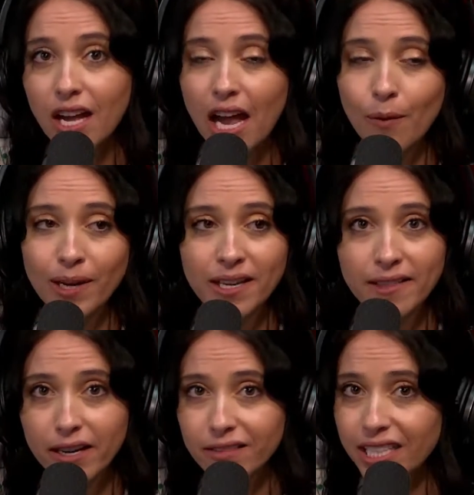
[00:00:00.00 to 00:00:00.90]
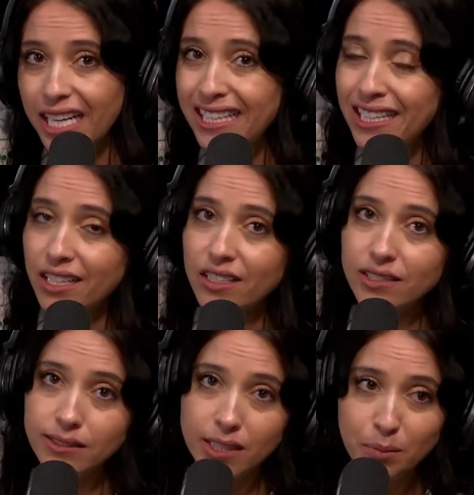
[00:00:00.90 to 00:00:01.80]
I went in there, I was like, I need a good
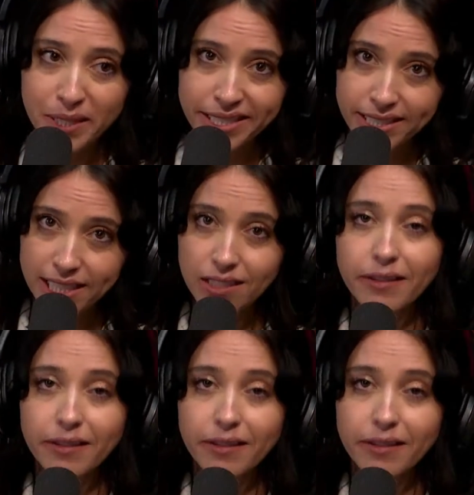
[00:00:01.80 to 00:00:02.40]
CBD.